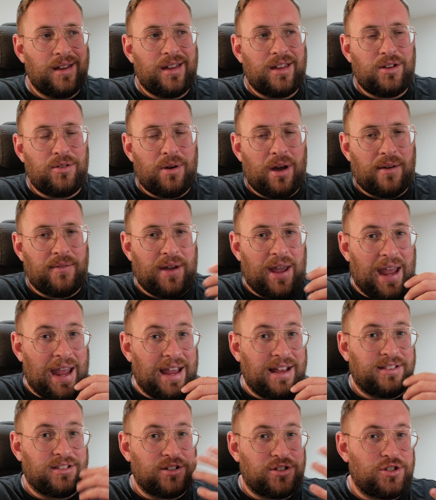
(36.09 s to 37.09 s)
you have
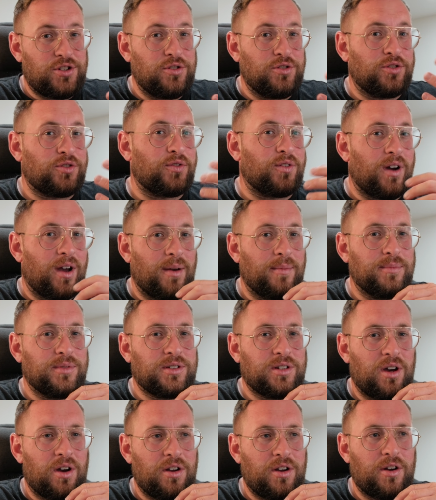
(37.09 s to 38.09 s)
8 to choose from,
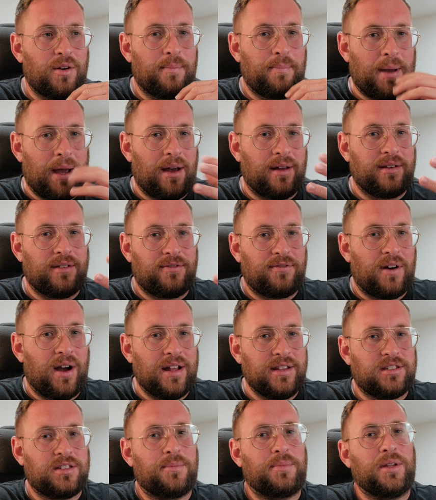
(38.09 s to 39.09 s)
so you're bound to
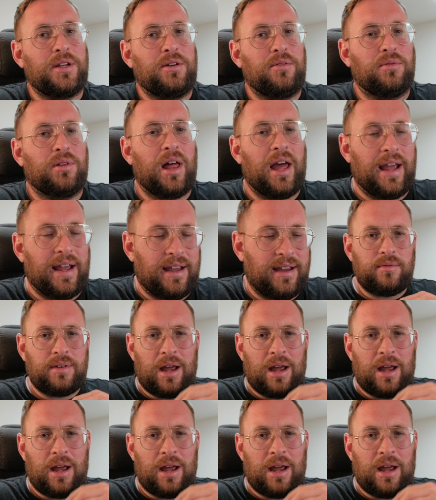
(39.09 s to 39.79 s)
find something you like.